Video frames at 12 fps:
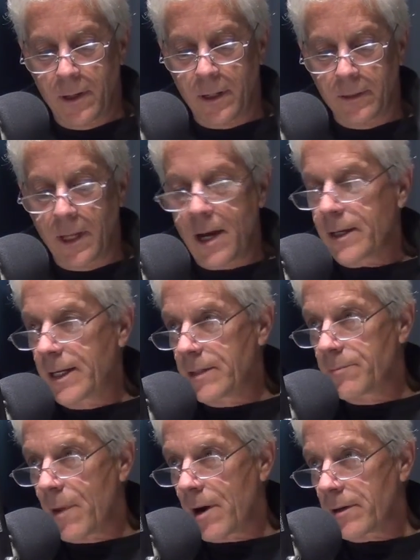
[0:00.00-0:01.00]

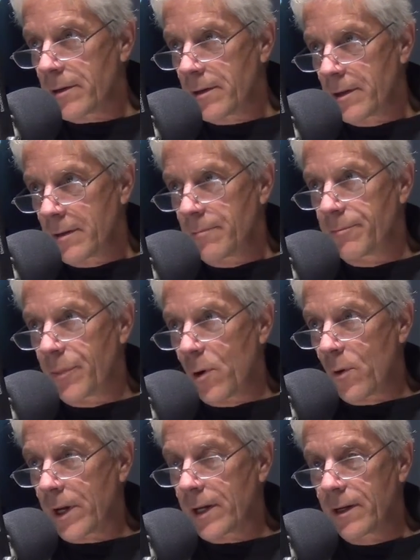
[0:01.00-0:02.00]
Lockheed Martin,
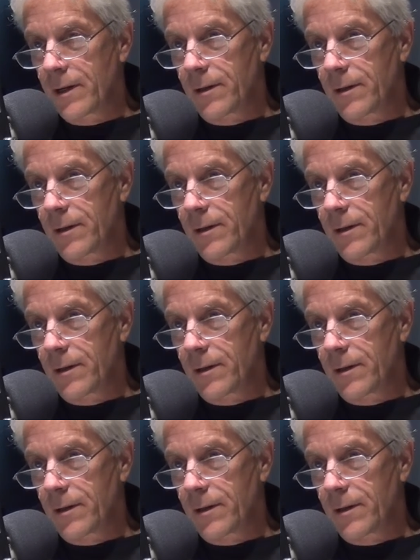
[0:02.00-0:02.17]
Boeing,